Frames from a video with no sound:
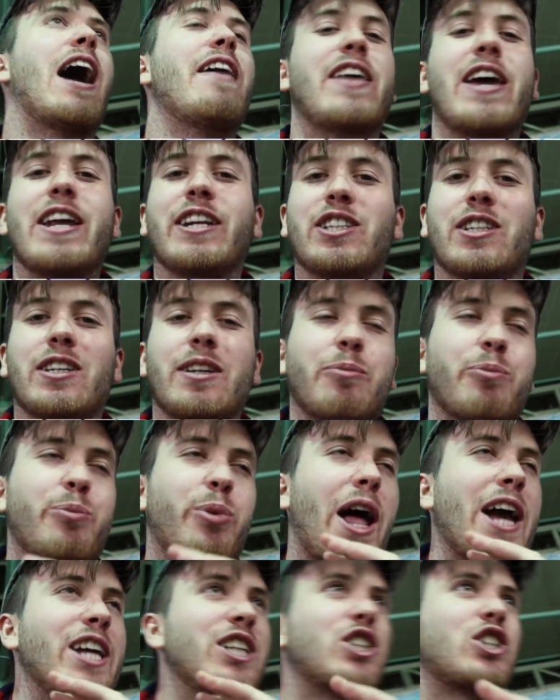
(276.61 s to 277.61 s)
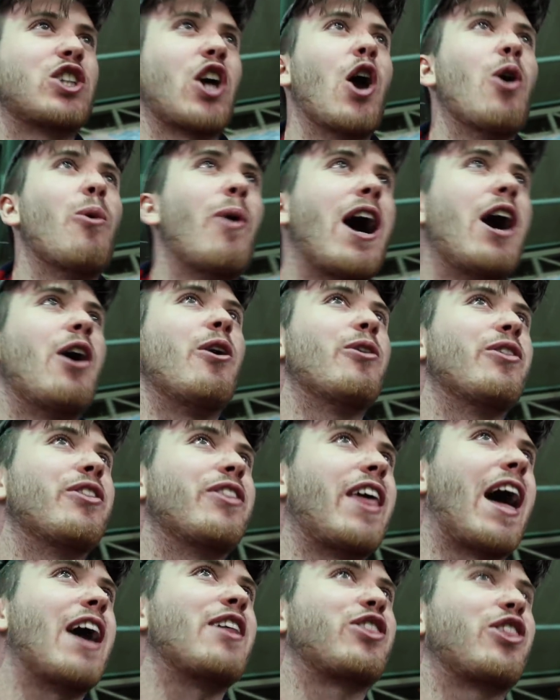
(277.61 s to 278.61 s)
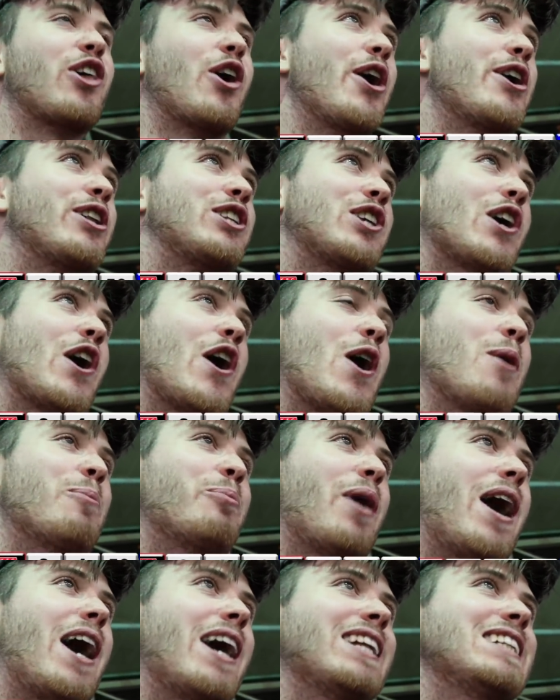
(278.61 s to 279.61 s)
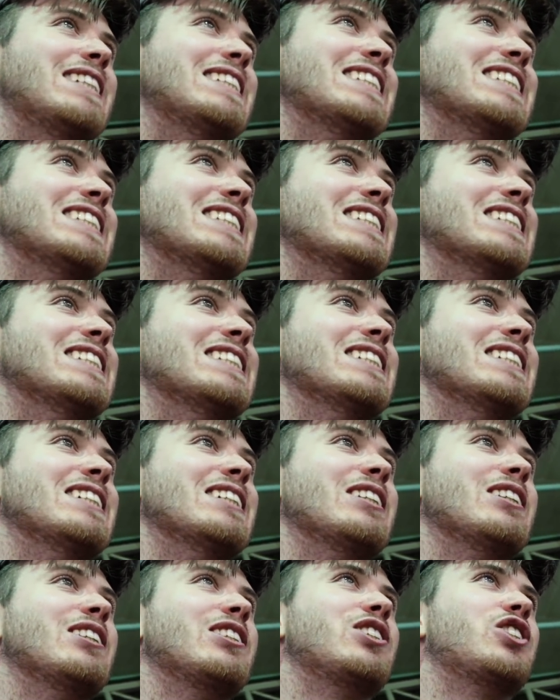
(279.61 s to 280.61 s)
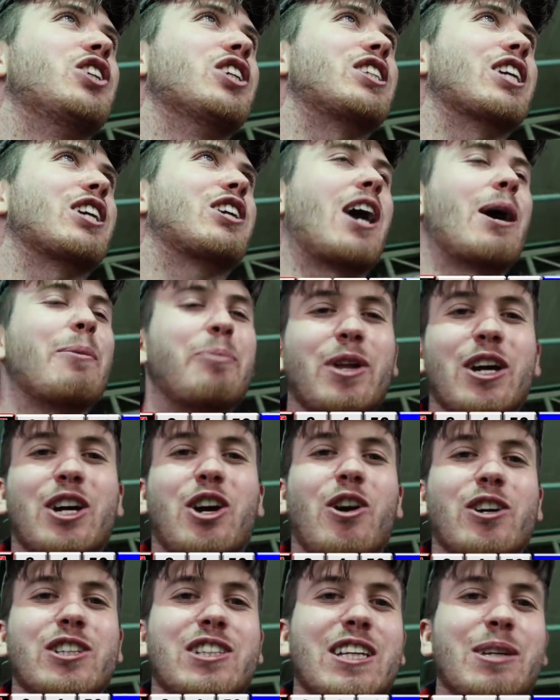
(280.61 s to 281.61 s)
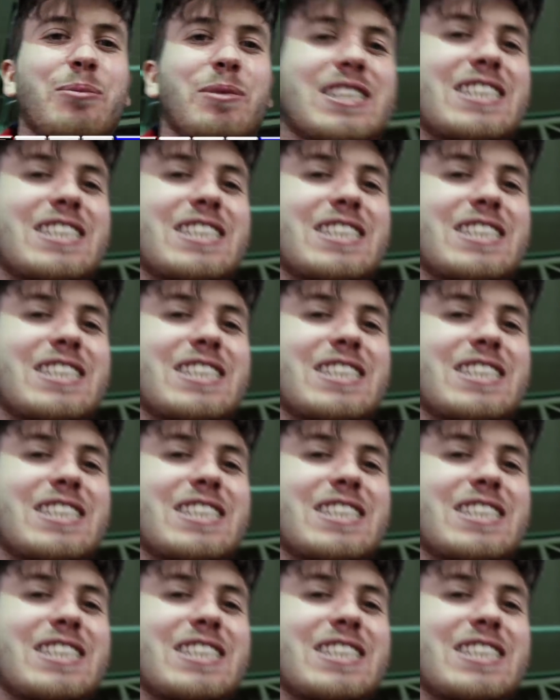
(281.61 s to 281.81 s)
and then played so well that third term, but just a couple of costly